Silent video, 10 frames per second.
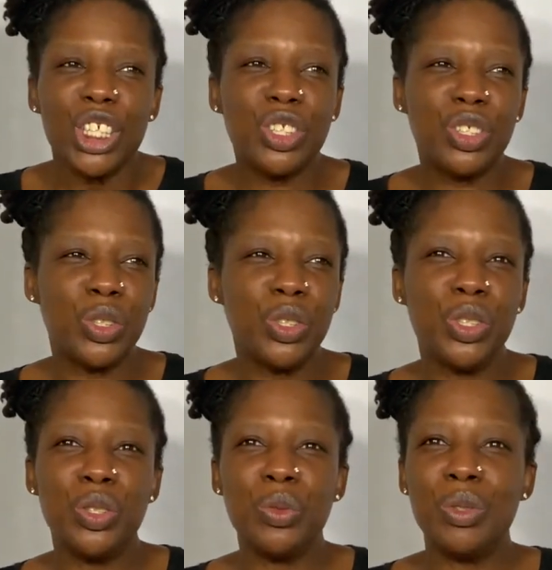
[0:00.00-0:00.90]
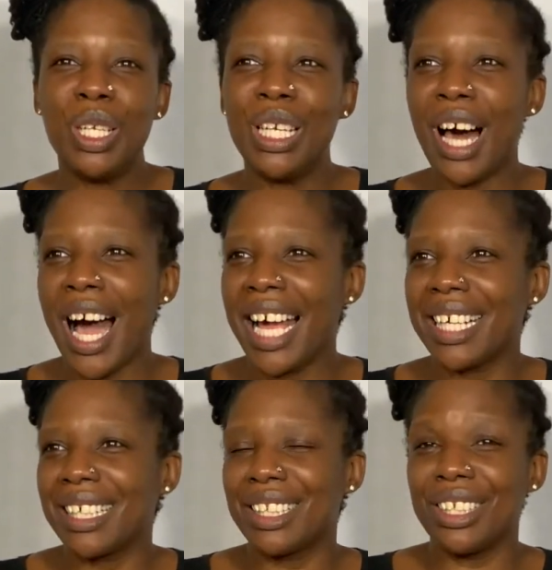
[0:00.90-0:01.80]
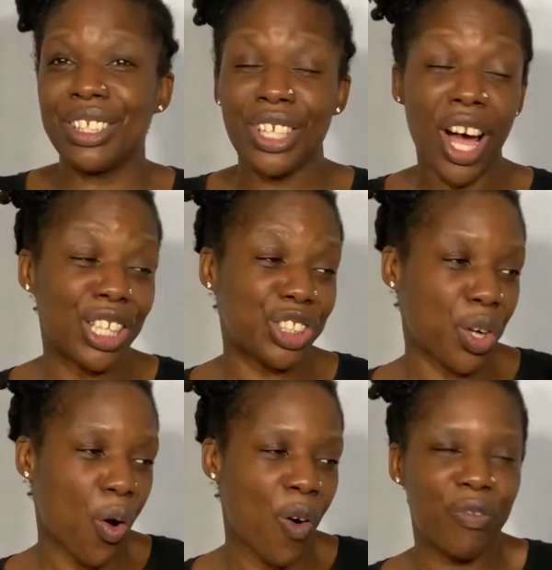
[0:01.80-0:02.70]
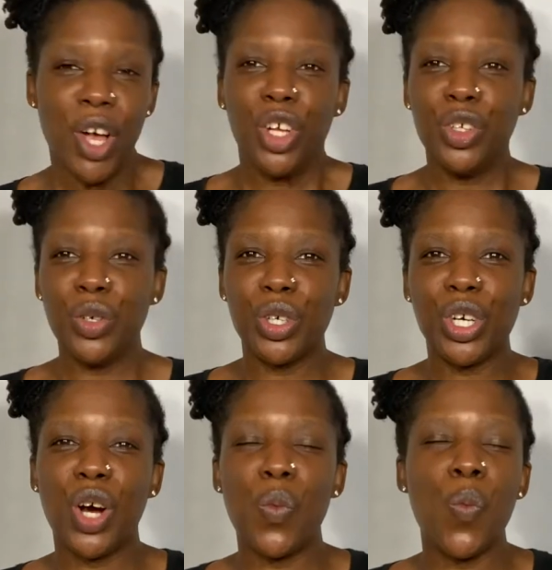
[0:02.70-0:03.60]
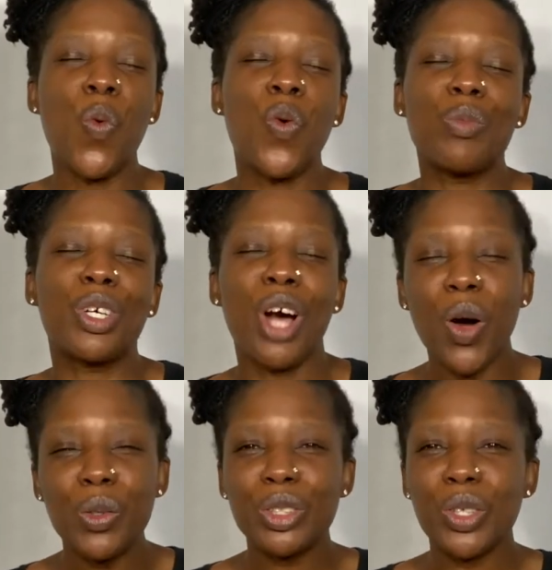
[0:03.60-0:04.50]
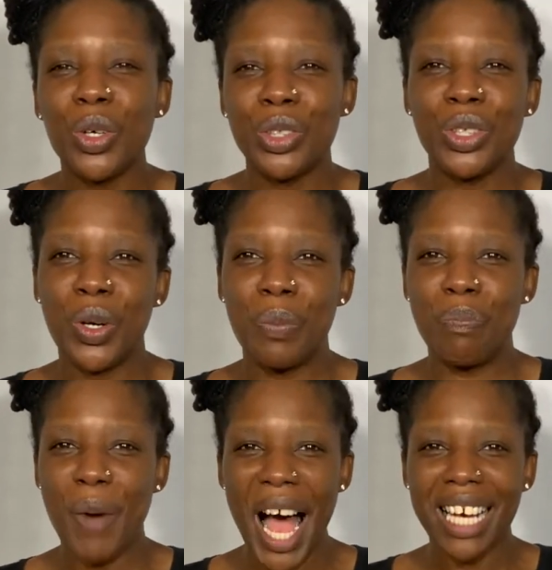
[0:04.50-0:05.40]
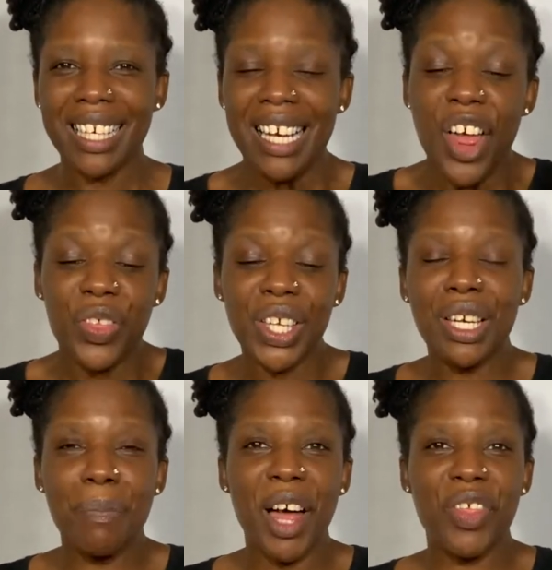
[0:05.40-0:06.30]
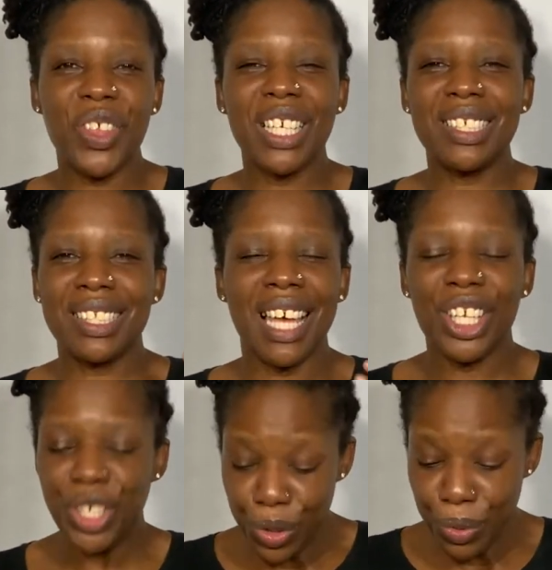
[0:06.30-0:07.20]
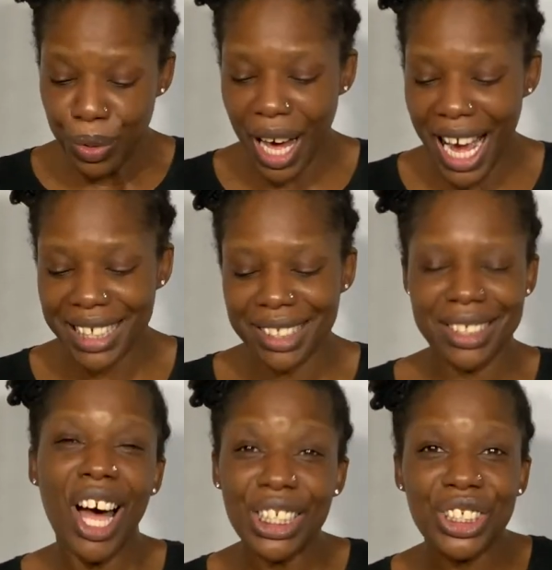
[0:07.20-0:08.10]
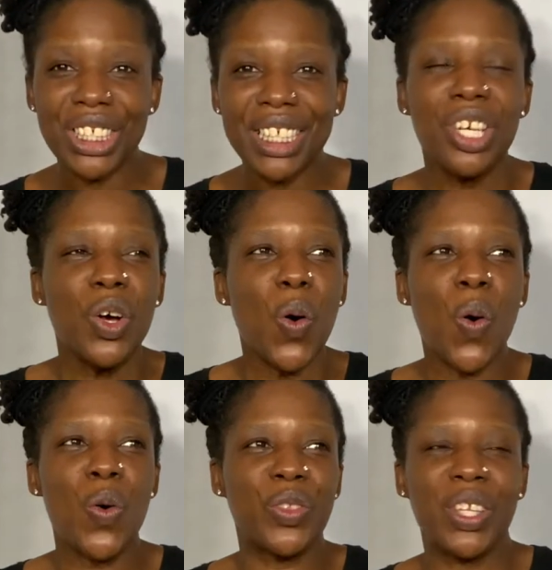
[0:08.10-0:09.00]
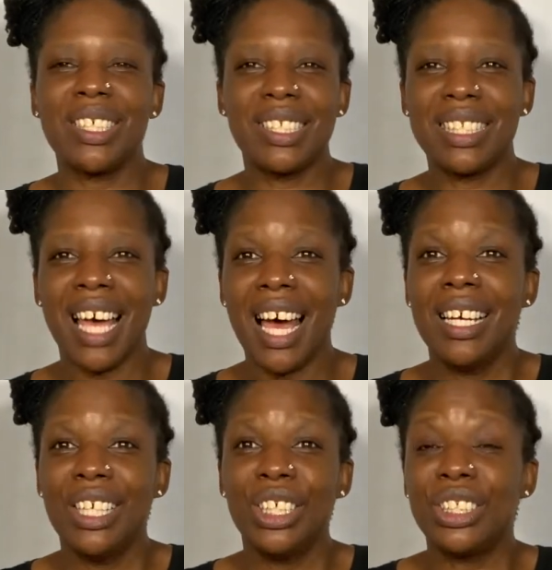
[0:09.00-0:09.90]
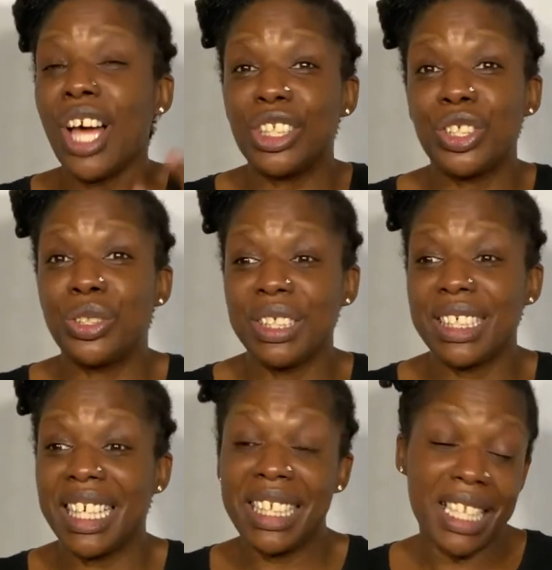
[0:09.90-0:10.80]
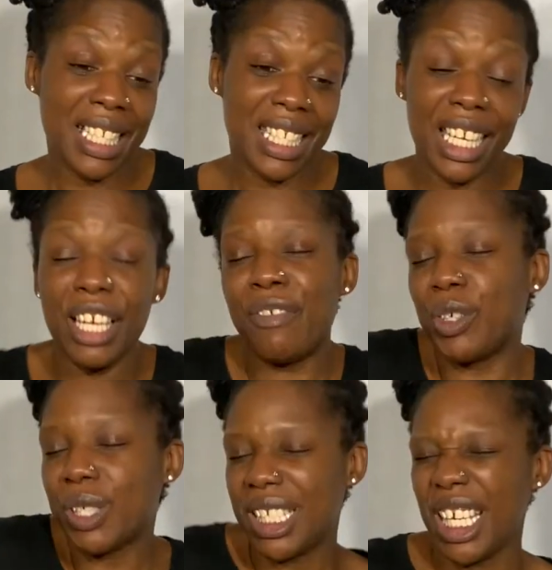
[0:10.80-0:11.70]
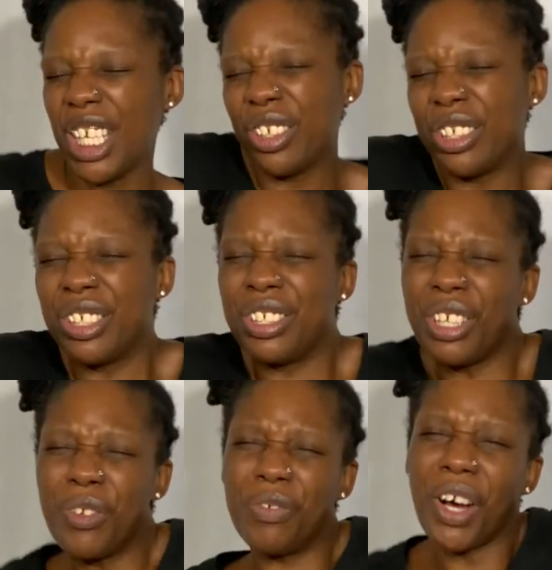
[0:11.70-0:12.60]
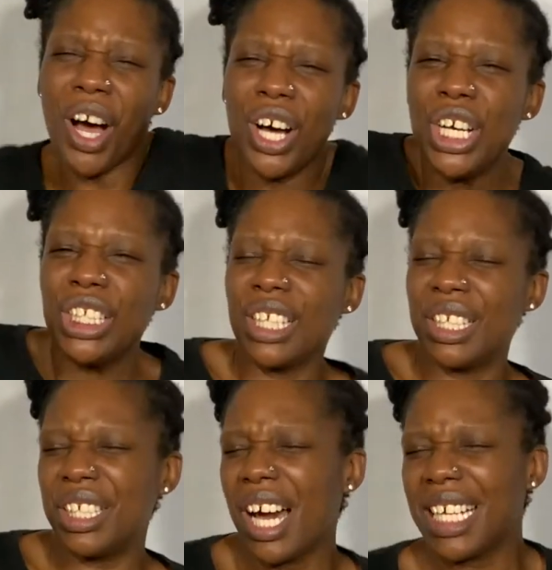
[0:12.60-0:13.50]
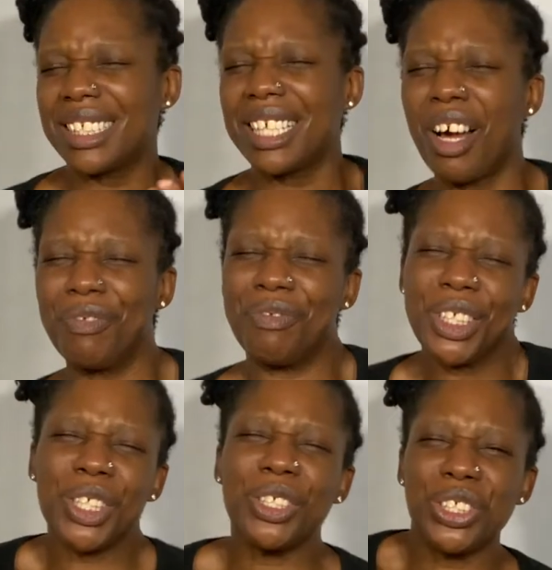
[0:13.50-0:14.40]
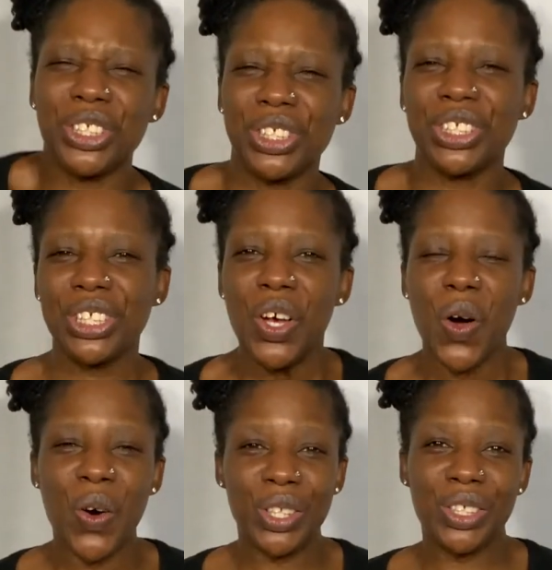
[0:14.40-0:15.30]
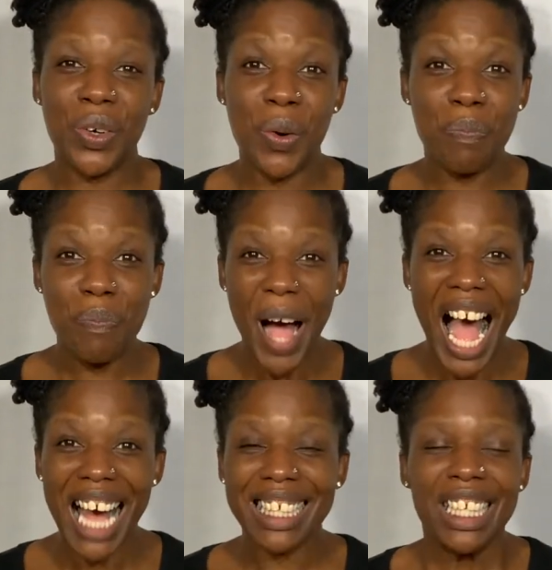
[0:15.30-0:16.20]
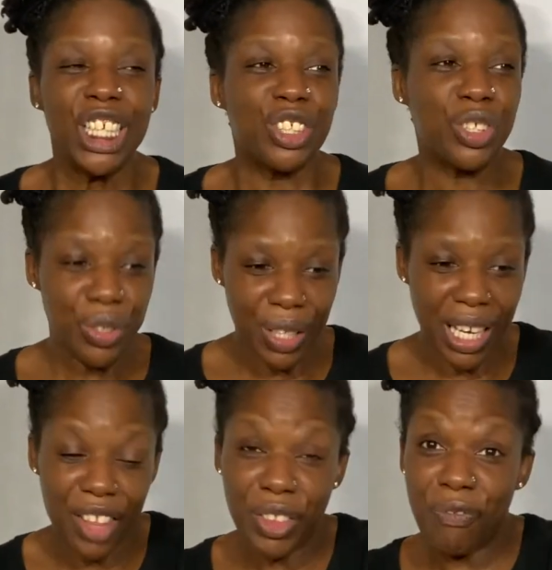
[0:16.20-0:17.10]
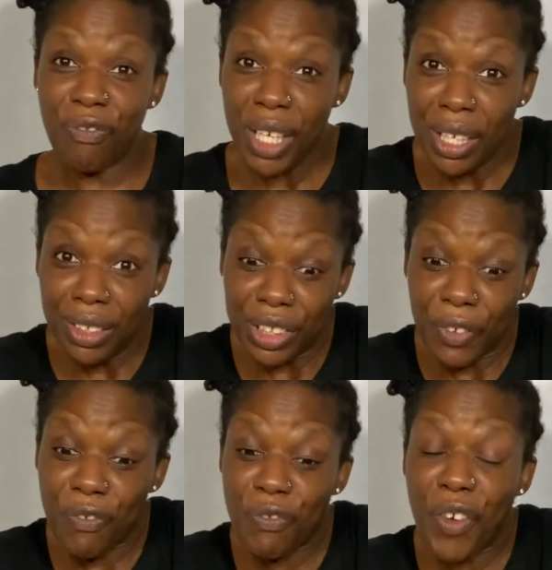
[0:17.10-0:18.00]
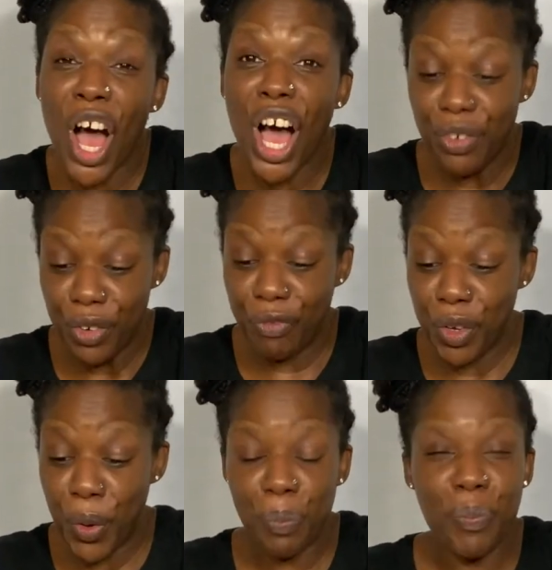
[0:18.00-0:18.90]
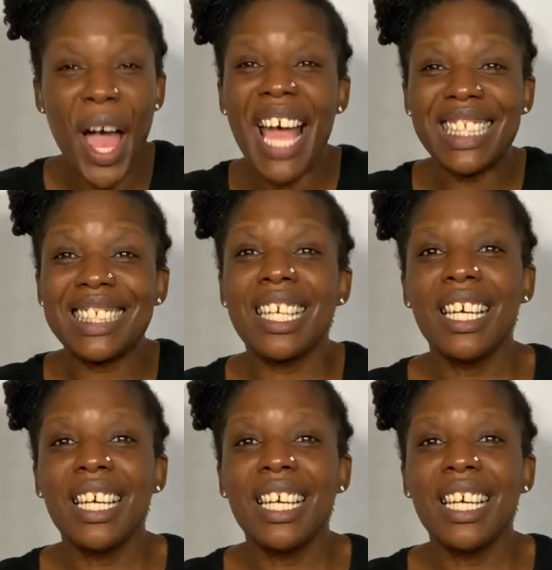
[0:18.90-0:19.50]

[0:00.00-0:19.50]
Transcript: Do you like the touch of your warm coat on your back? Think about things that you like touching, or things that touch your skin. Is it if you're sitting on the sofa, the nice comfy cushions on your back? Do you like the feel of the fur of your pet?